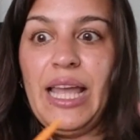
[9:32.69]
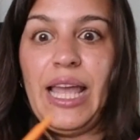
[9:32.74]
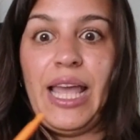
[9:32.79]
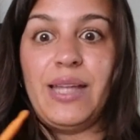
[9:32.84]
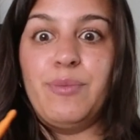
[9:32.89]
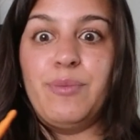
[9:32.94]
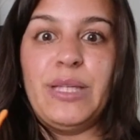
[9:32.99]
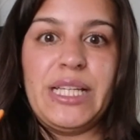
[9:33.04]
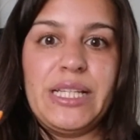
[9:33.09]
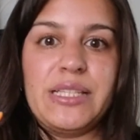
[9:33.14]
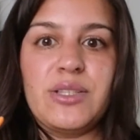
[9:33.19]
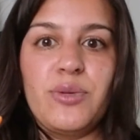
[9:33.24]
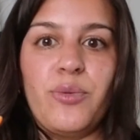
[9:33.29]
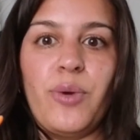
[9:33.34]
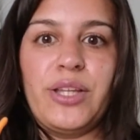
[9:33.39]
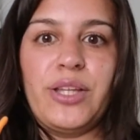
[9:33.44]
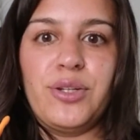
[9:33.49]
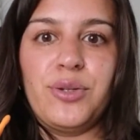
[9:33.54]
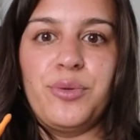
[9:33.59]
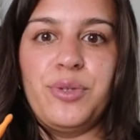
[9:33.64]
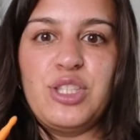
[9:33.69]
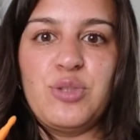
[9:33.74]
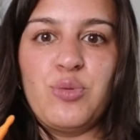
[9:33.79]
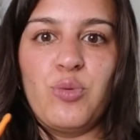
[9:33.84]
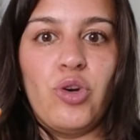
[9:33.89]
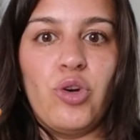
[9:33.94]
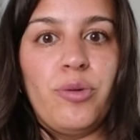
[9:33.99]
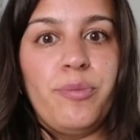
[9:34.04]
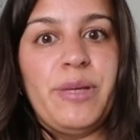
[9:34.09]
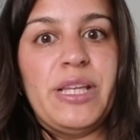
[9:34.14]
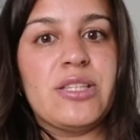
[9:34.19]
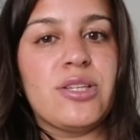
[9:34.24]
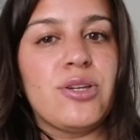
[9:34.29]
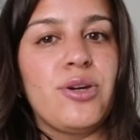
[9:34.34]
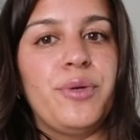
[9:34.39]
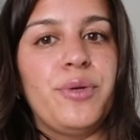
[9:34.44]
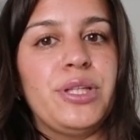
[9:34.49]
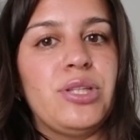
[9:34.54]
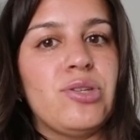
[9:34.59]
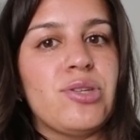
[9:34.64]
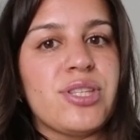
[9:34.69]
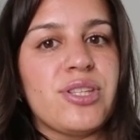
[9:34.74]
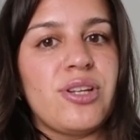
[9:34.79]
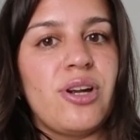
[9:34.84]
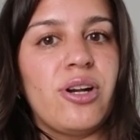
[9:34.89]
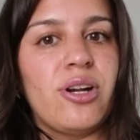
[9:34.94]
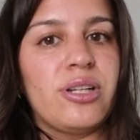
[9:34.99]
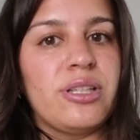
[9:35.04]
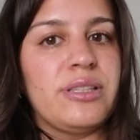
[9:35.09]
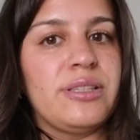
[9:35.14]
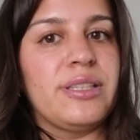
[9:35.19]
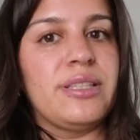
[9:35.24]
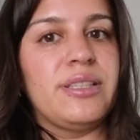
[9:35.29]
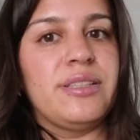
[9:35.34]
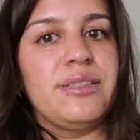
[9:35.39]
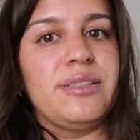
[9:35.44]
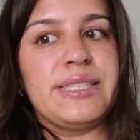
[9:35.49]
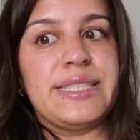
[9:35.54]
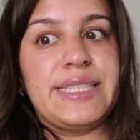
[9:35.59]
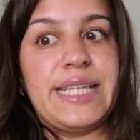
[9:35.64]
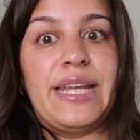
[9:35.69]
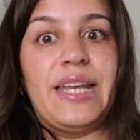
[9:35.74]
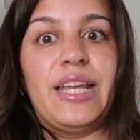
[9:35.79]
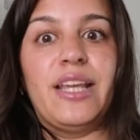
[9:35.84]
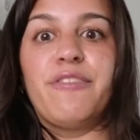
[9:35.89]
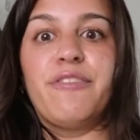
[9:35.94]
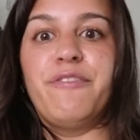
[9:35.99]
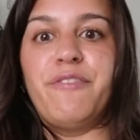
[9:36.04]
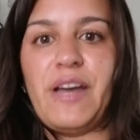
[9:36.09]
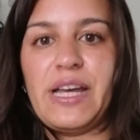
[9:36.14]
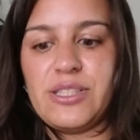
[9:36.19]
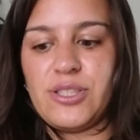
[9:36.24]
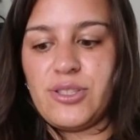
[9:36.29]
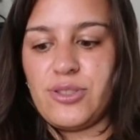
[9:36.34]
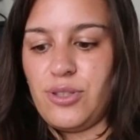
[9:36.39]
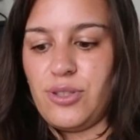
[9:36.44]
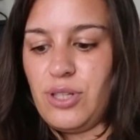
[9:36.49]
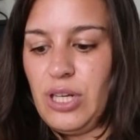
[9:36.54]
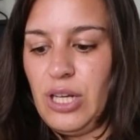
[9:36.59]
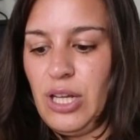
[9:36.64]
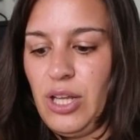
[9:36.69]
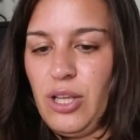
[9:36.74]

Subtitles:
and because the weather is warm, it's going to start setting faster.